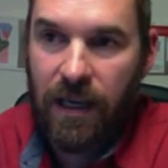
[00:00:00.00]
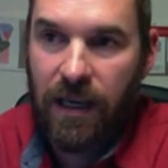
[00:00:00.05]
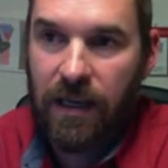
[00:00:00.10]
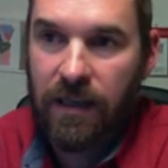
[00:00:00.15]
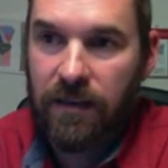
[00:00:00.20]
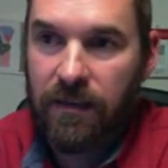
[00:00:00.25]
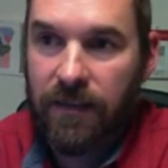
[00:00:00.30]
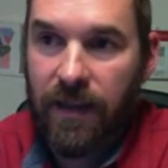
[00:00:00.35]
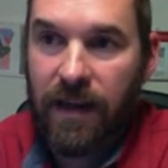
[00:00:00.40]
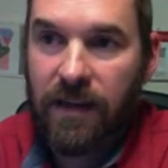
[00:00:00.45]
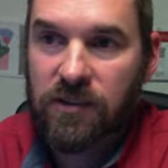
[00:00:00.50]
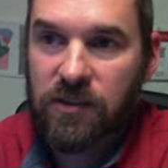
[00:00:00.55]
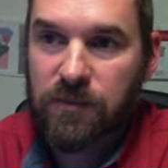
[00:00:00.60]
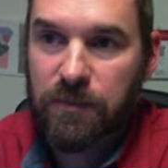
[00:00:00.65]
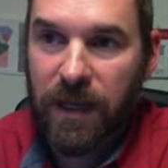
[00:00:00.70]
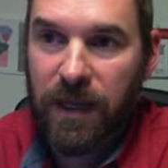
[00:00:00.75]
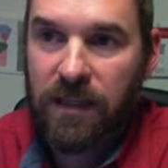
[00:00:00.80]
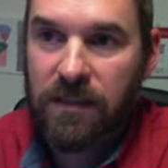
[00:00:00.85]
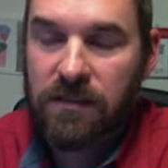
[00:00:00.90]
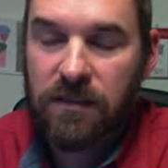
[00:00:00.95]
and that
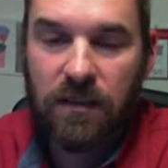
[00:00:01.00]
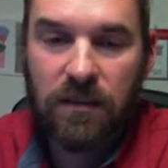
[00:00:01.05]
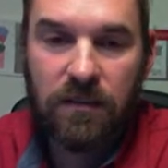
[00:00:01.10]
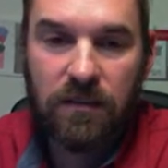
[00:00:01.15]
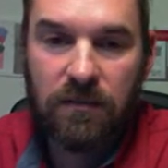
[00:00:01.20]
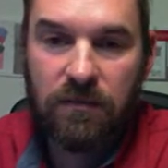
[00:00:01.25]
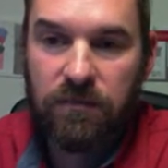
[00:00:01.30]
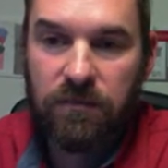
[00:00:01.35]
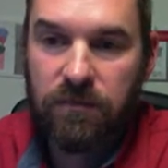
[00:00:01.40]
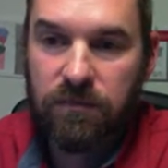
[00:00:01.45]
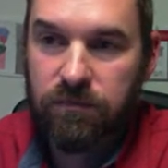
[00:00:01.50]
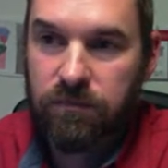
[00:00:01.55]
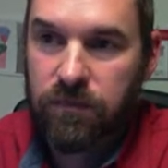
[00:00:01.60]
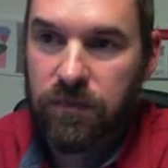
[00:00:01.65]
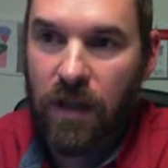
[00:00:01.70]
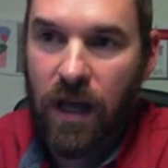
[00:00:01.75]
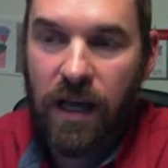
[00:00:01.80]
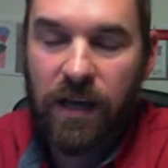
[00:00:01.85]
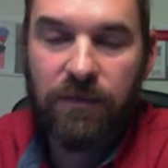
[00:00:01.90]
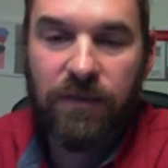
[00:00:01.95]
spans a
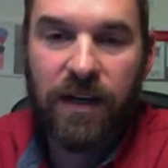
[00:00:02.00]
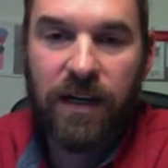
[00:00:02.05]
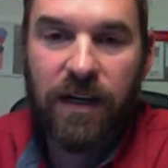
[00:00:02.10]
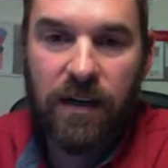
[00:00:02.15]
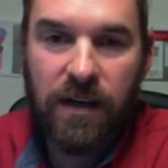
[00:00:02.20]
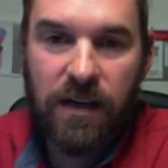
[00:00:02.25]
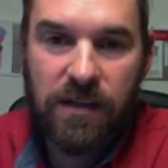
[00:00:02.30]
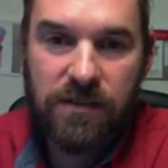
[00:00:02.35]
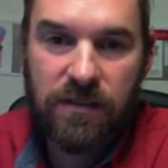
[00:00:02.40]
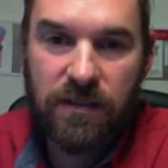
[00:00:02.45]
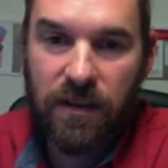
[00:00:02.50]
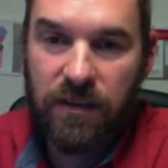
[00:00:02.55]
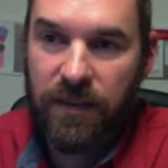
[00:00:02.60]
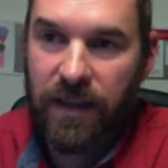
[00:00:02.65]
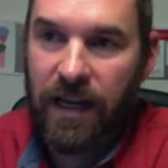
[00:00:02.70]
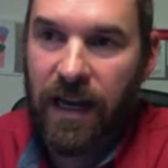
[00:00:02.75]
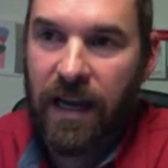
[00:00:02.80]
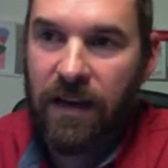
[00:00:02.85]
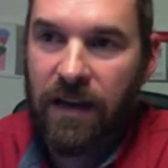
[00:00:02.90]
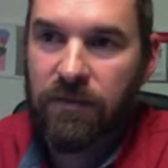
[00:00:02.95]
lot of areas
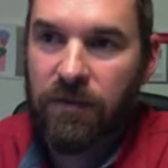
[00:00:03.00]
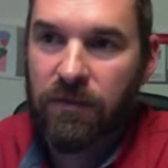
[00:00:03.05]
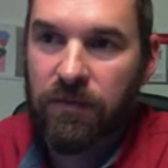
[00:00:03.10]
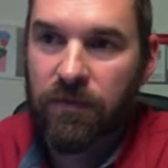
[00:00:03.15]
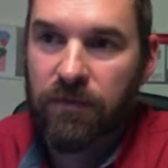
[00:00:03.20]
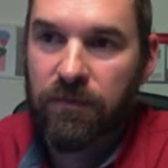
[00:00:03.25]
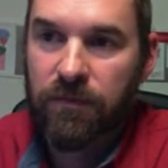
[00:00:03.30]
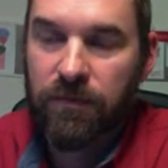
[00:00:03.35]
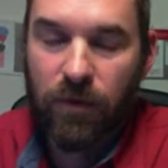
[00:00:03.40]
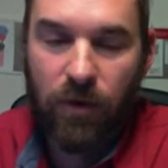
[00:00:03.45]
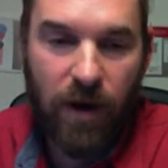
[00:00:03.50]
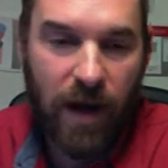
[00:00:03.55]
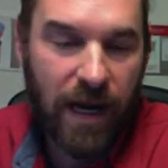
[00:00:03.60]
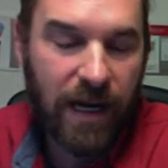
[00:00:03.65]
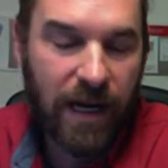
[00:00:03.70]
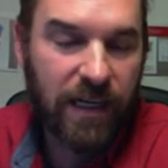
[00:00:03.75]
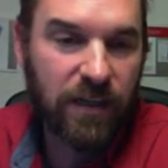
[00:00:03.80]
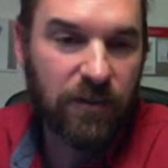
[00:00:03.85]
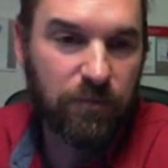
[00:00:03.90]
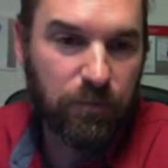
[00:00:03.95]
that have a
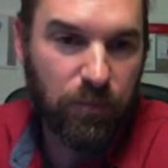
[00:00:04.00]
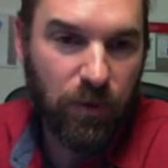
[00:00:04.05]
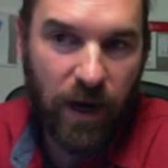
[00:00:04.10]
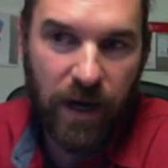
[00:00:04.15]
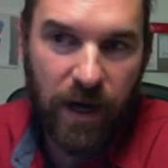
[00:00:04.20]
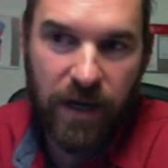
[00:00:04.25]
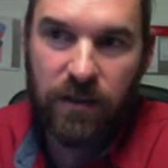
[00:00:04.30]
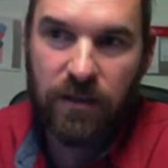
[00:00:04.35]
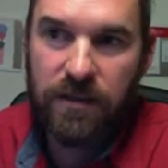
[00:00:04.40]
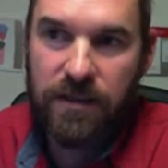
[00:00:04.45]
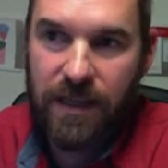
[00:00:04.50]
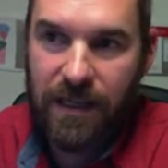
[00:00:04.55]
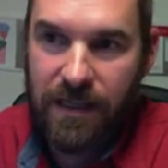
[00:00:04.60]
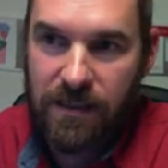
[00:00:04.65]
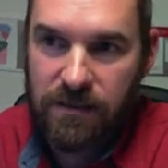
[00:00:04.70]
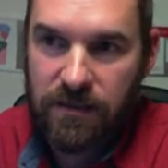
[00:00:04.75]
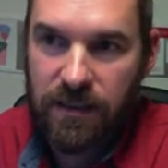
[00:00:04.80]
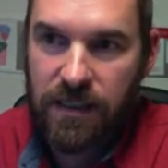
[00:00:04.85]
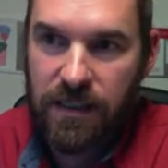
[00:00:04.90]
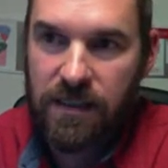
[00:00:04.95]
variety of predator
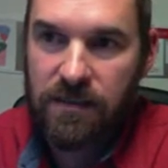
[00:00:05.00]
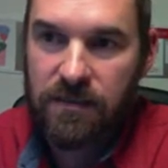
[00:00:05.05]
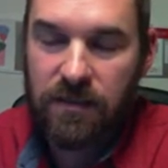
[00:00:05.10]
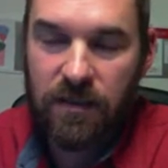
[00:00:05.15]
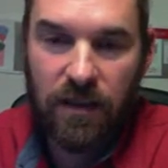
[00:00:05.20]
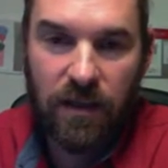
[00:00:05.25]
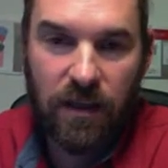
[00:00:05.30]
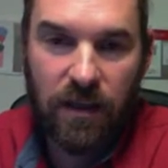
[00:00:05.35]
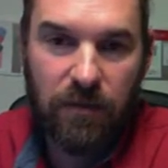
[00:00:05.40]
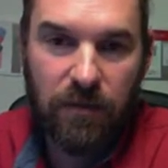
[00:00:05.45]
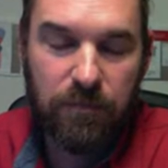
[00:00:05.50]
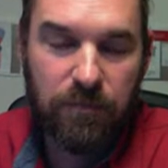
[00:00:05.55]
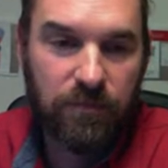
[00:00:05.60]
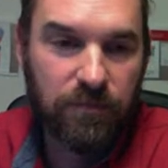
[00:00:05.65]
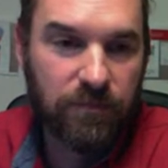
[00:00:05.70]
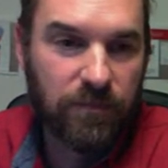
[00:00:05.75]
densities uh,